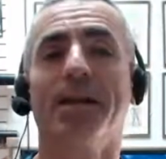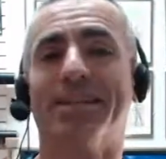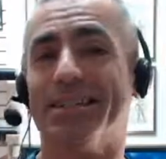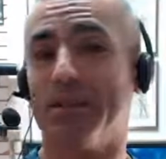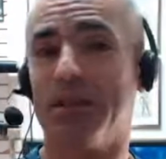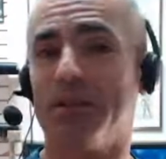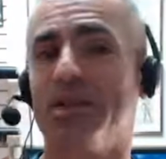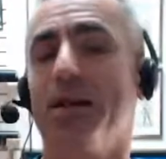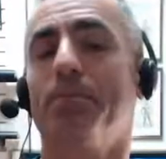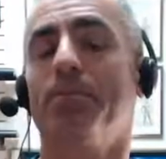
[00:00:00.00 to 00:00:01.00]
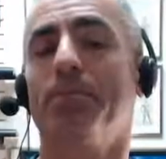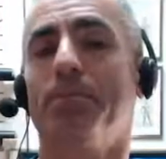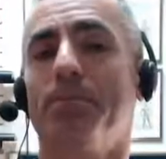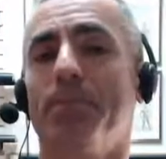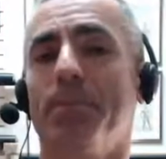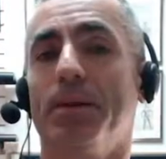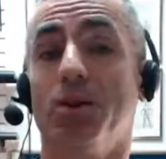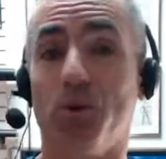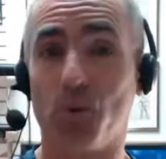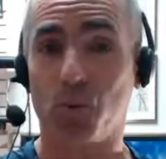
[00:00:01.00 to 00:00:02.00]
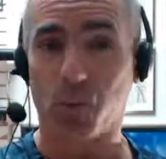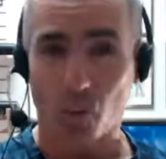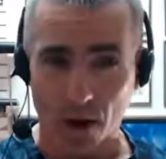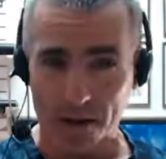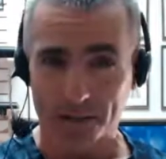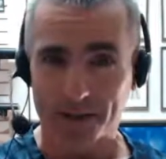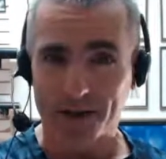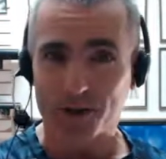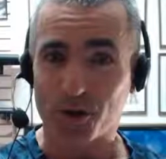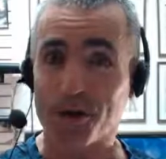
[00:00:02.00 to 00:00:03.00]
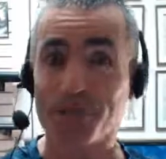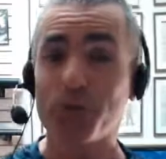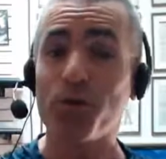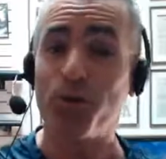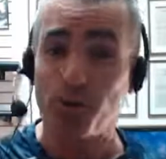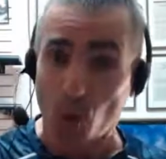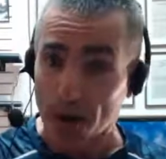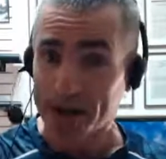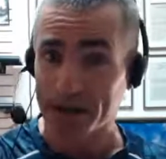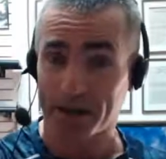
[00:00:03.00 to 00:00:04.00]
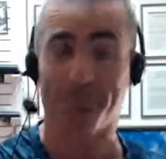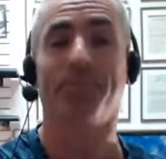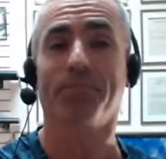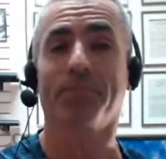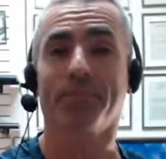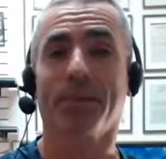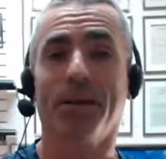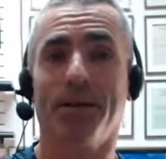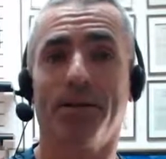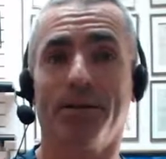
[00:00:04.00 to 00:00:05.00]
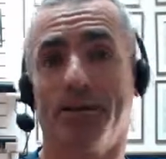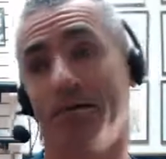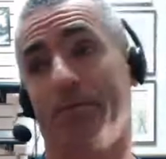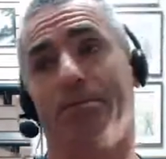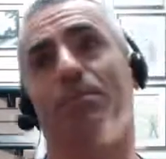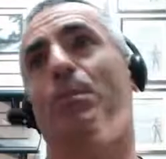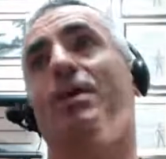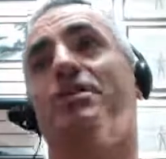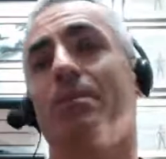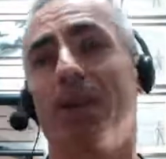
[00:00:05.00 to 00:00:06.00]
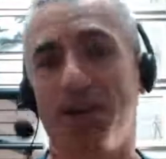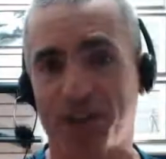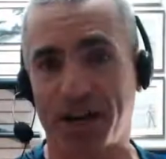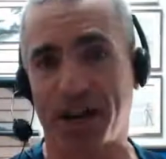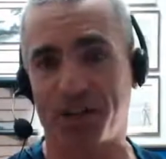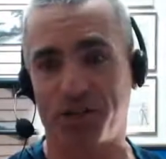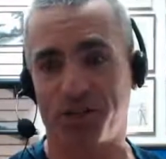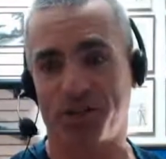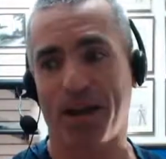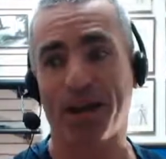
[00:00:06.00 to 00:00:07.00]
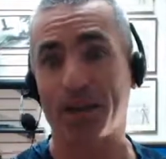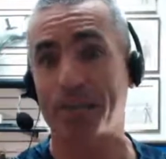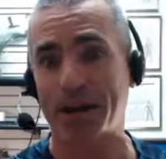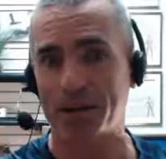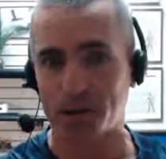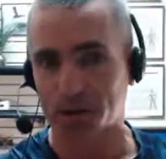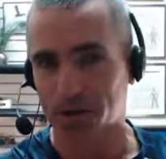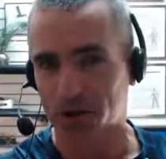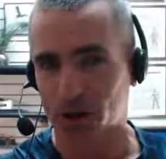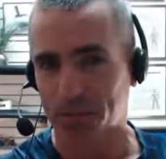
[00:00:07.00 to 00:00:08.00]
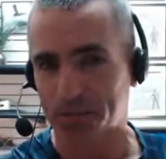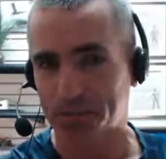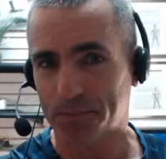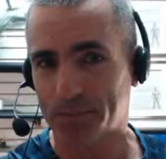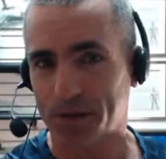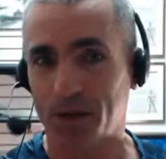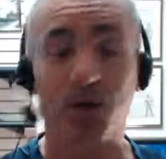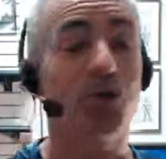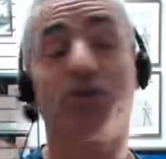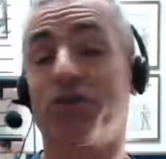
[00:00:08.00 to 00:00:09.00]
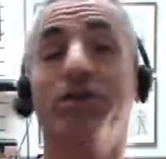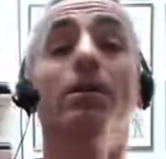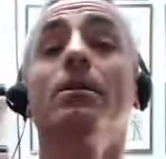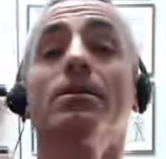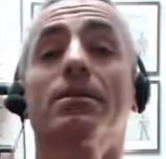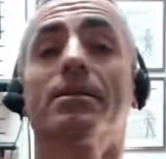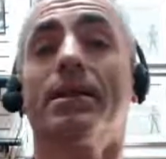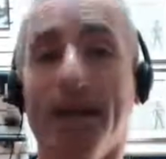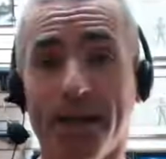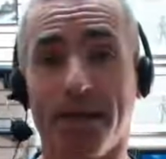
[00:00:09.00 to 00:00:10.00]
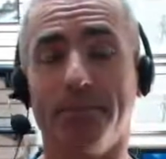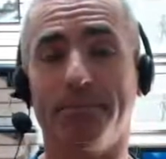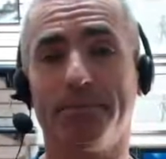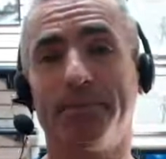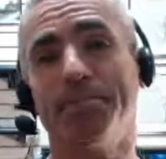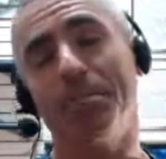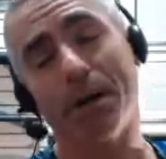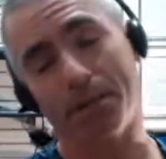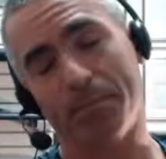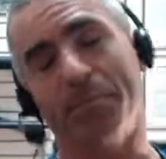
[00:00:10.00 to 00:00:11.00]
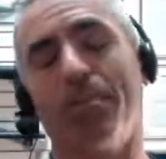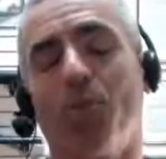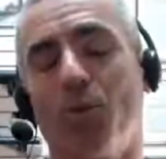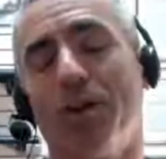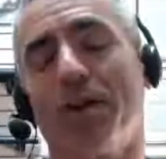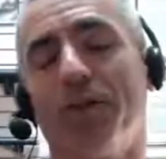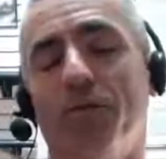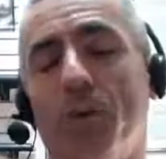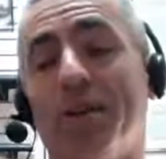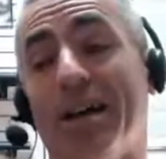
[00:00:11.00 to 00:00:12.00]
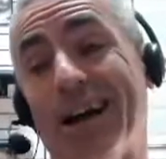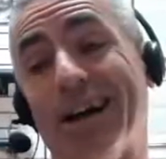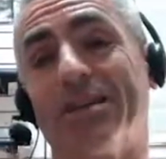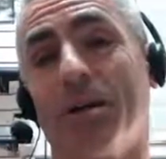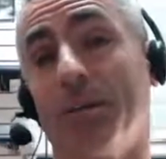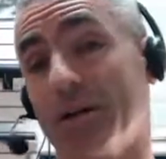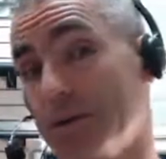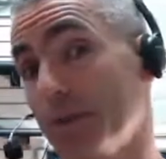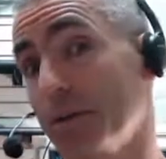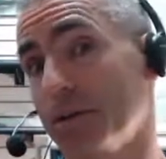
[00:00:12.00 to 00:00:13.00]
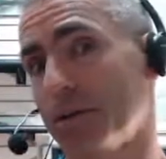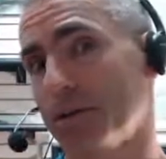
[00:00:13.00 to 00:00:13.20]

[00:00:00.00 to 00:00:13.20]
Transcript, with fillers: it still ends up in your water. So if you're avoiding by some odd chance, antibacterial soap. You're still getting it, but more like in the form of dioxin mixed in with